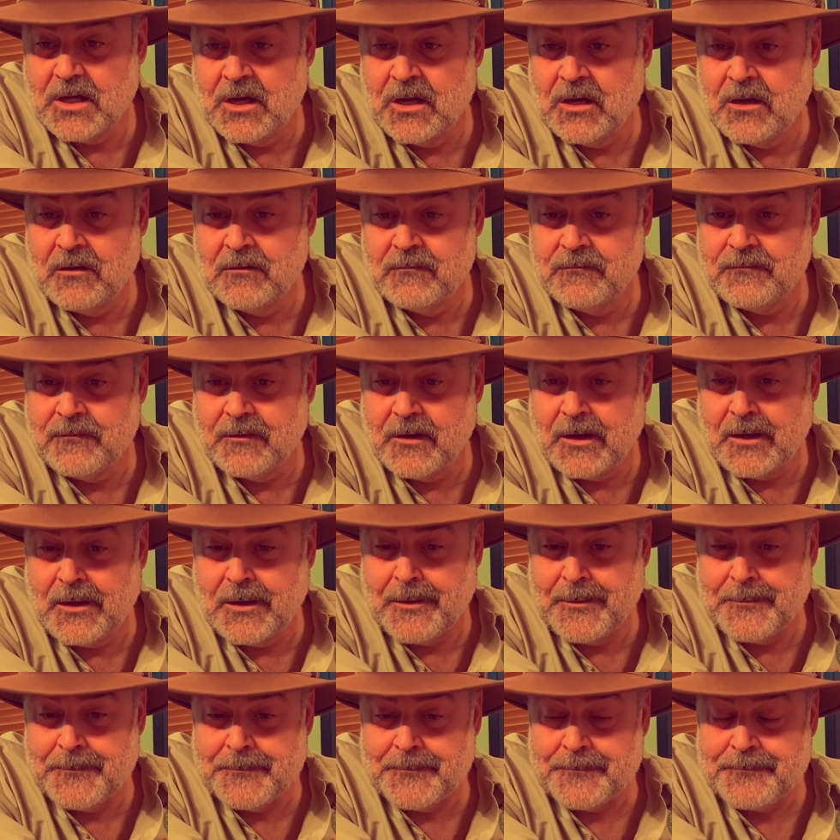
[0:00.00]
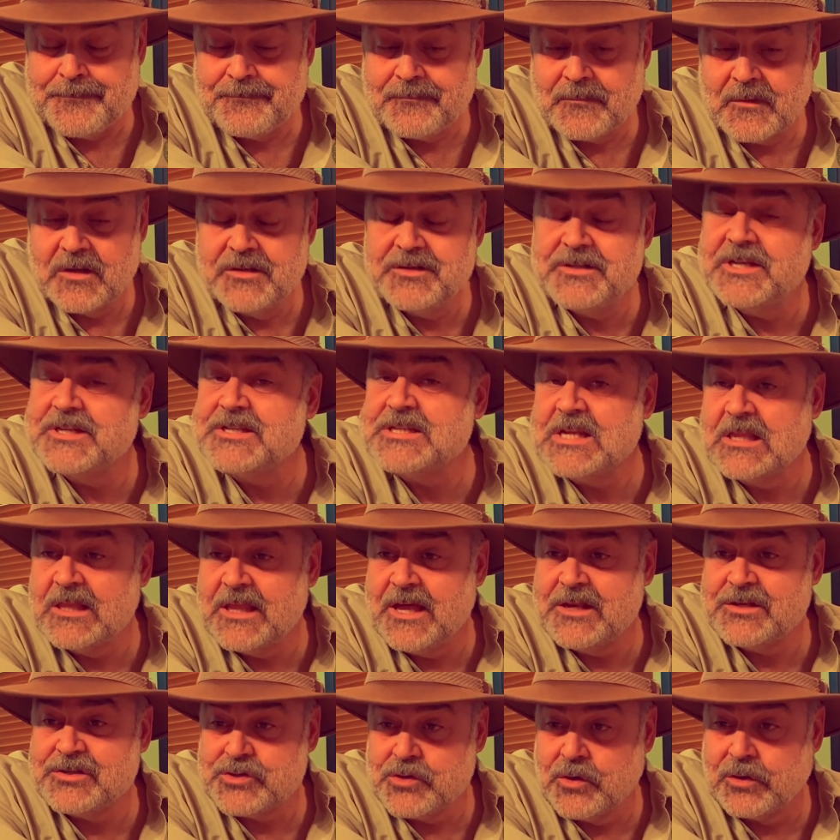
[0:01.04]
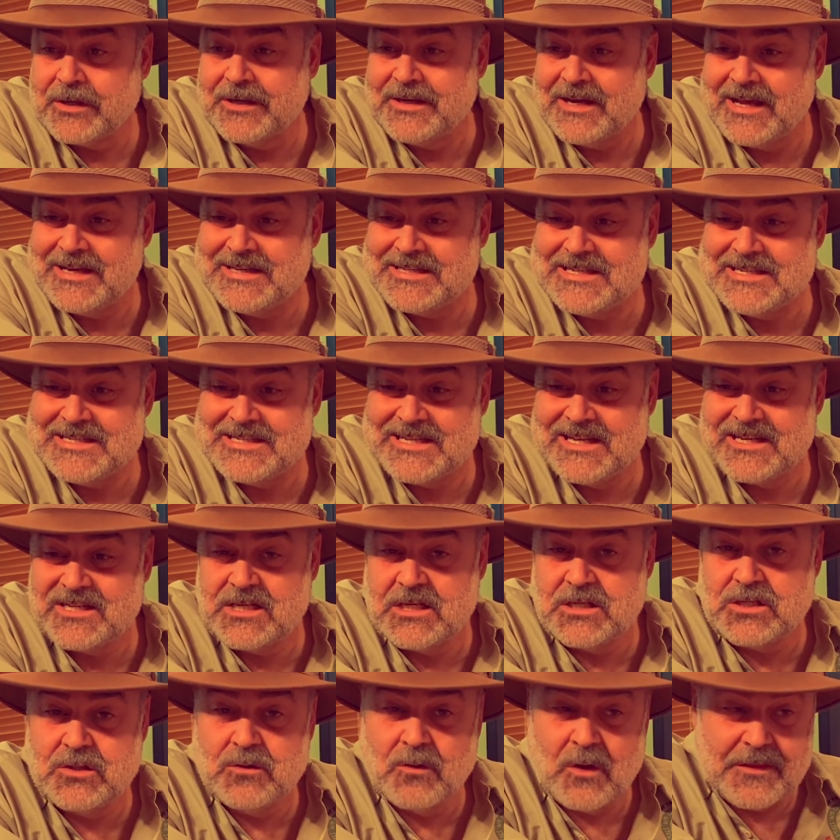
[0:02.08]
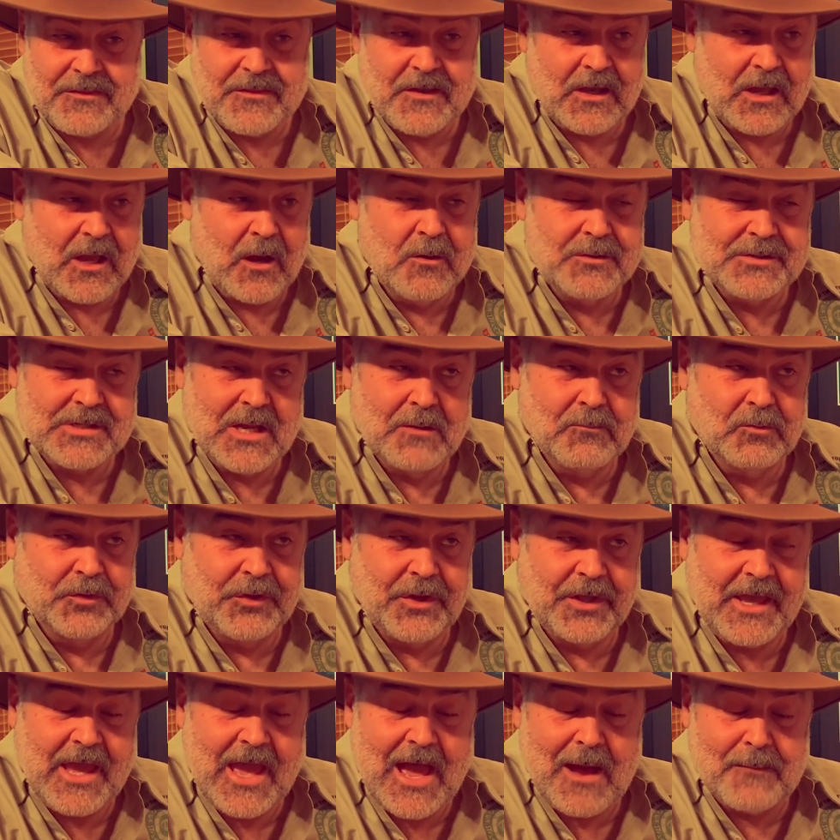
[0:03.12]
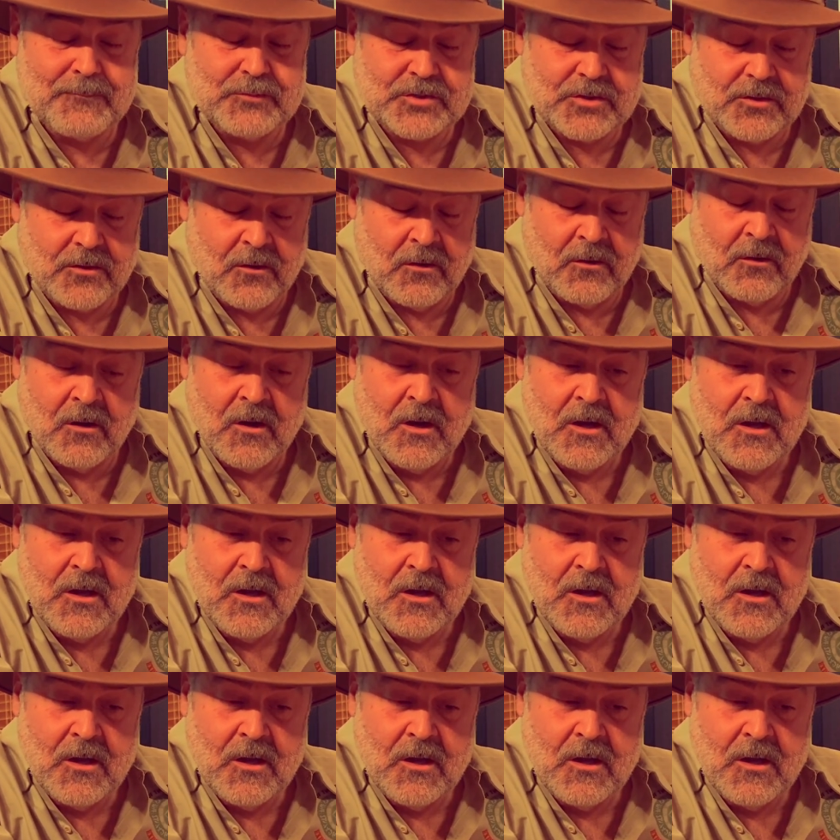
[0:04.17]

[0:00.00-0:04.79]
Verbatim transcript: of um, Disneyland circa 1962, I think I was able to capture